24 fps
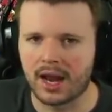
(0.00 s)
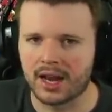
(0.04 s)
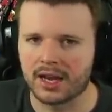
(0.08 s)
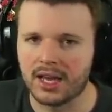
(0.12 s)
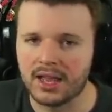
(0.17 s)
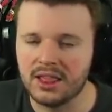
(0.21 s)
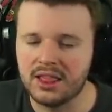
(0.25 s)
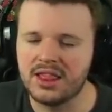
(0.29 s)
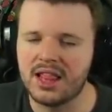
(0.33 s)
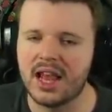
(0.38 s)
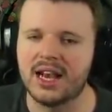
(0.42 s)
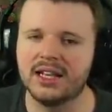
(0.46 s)
and
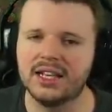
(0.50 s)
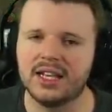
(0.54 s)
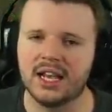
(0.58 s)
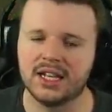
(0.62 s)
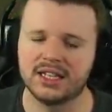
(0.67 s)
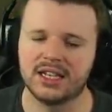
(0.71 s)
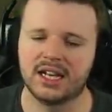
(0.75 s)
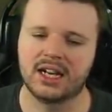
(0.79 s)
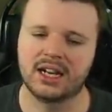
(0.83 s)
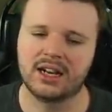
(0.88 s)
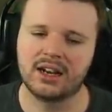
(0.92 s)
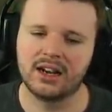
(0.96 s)
then get
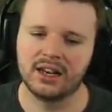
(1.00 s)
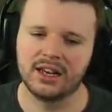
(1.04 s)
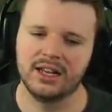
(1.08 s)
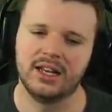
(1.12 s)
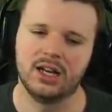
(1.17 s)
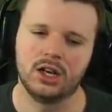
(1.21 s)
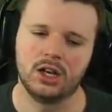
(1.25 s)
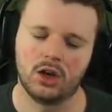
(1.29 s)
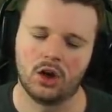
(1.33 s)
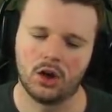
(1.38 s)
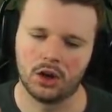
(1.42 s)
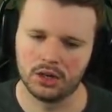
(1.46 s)
that clear
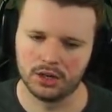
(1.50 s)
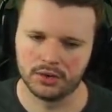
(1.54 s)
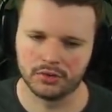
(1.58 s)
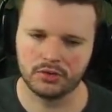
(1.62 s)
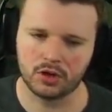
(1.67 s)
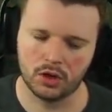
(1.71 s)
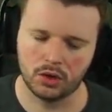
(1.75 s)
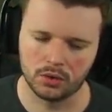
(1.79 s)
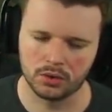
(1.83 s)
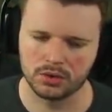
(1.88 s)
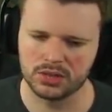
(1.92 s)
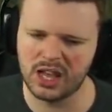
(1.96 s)
line of
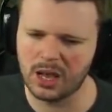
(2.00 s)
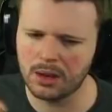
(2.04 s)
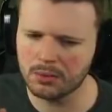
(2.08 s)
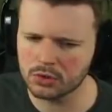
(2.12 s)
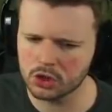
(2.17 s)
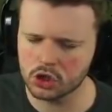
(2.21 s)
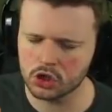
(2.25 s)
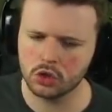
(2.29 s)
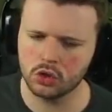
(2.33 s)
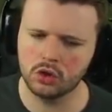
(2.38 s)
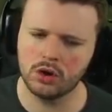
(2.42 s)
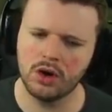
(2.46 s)
goal. So that was
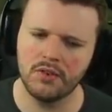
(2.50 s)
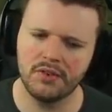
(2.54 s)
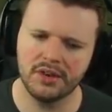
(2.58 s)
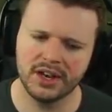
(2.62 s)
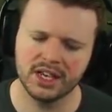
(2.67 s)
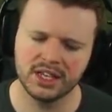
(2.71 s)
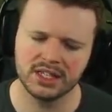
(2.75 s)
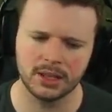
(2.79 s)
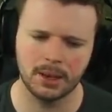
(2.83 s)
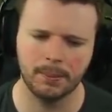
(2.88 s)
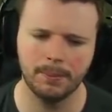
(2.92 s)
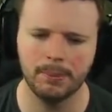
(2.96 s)
sort of an
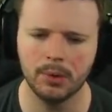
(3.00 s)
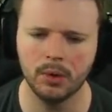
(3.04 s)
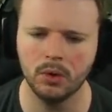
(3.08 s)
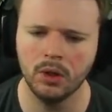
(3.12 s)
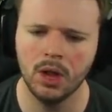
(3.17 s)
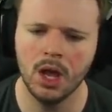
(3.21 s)
example.